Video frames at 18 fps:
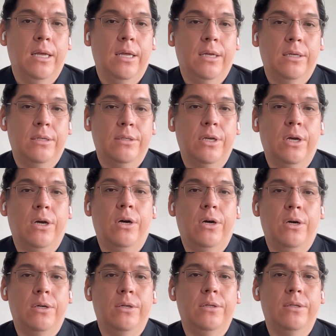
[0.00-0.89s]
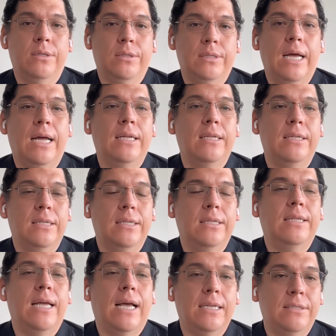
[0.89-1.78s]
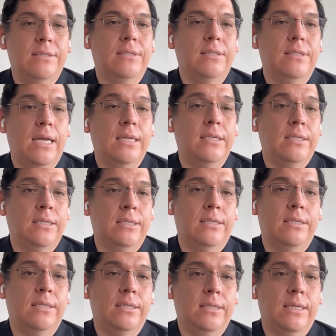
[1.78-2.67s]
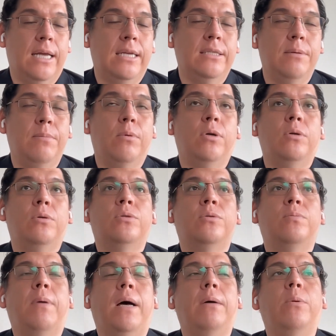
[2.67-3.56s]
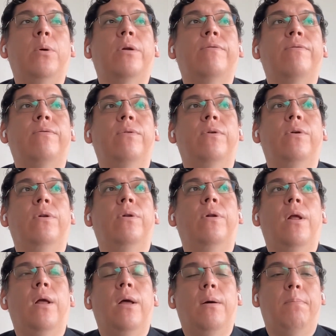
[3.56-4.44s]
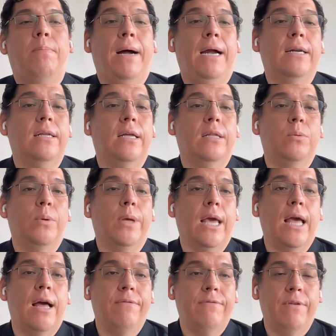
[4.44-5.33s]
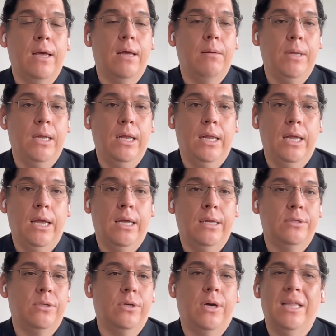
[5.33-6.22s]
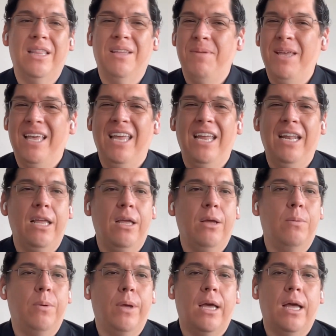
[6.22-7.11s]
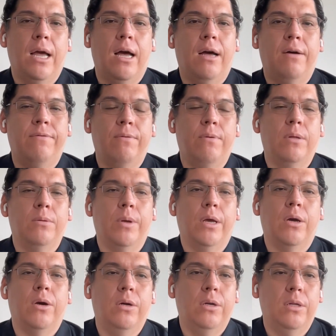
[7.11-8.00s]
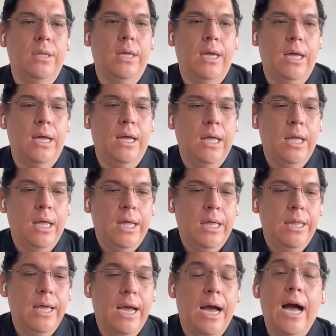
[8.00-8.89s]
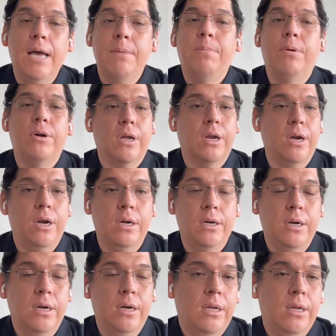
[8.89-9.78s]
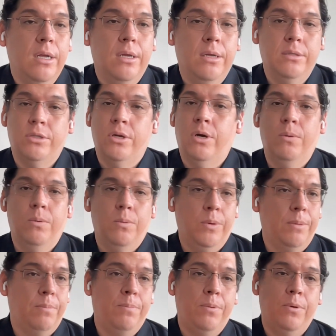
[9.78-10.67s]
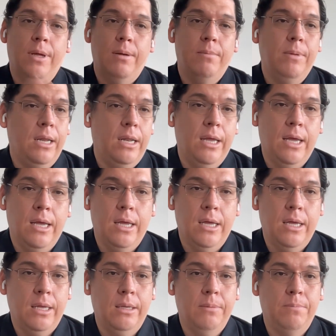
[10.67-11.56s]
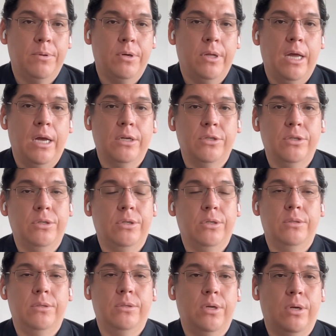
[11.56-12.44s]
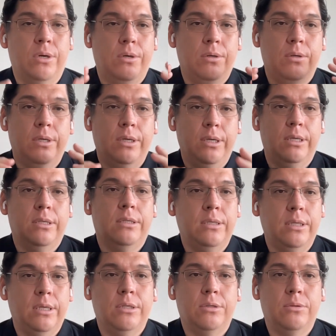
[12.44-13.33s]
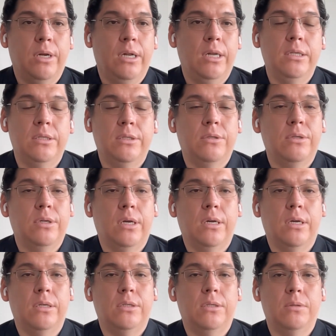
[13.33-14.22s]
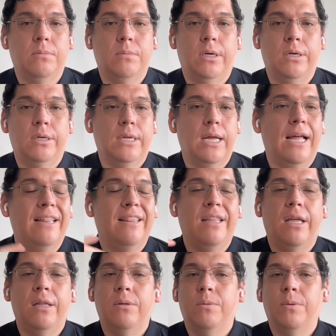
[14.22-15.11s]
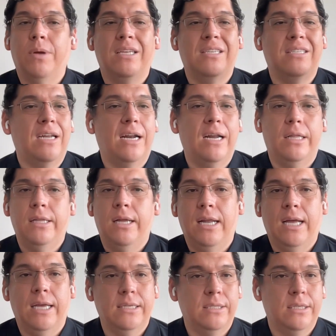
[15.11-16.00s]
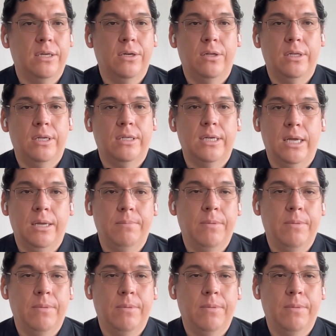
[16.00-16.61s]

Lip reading: So that's the most powerful part that we have in Amelia. So at the beginning we have what we call the hypercare. So we put Amelia in production. So it's released to the customer, and then we start analyzing all the time